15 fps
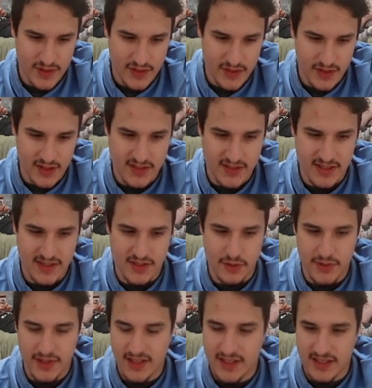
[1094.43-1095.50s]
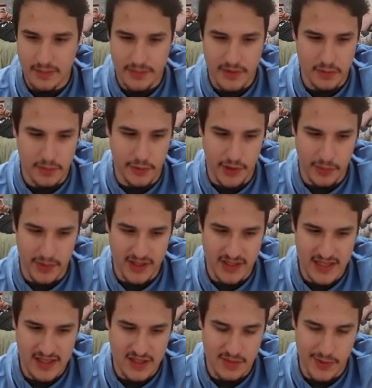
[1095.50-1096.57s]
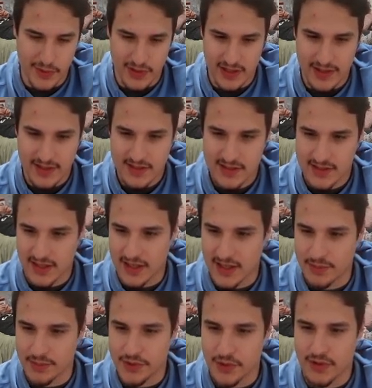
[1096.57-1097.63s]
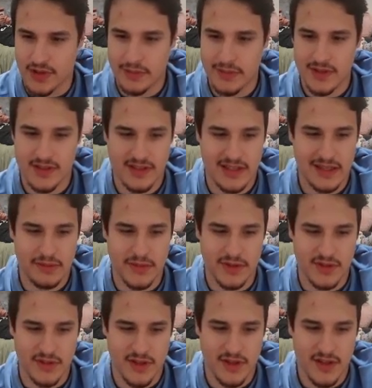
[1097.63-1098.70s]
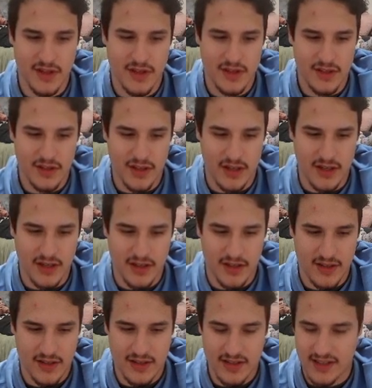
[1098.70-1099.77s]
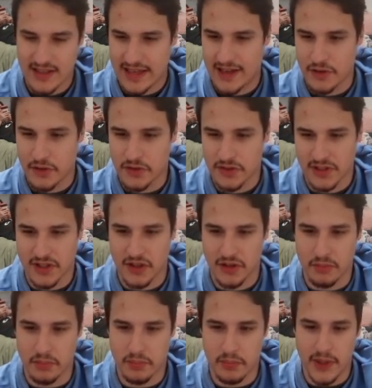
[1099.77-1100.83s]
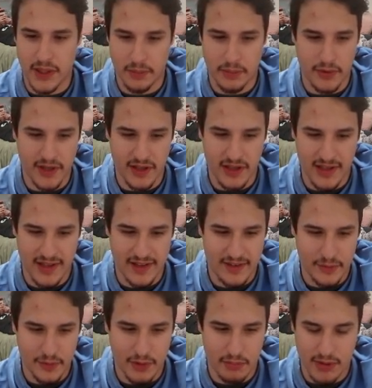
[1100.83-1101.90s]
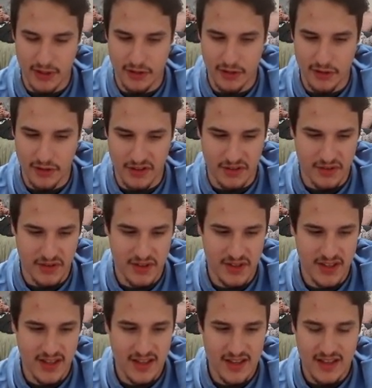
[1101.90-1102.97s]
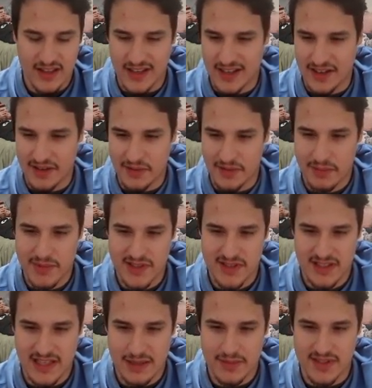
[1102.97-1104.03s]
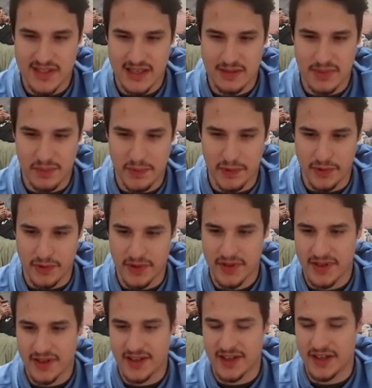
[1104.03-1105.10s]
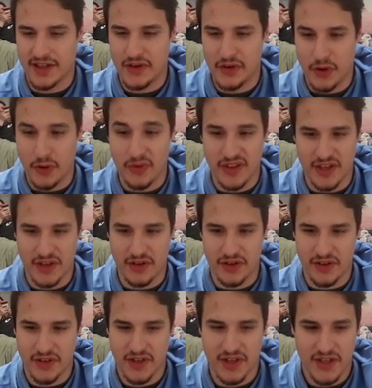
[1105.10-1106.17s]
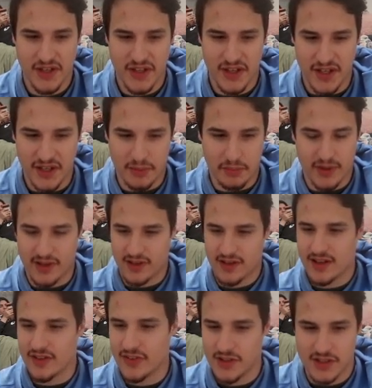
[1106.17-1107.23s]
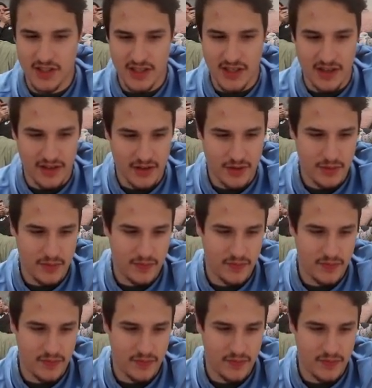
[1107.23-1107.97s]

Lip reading: He says, you really need to get better Pokemon. Take this Pokédex. So the theme of this game is, yeah, and you also get called Bug Boy a lot, or Bug Girl. The theme of this game is that people know that you're a bug aficionado.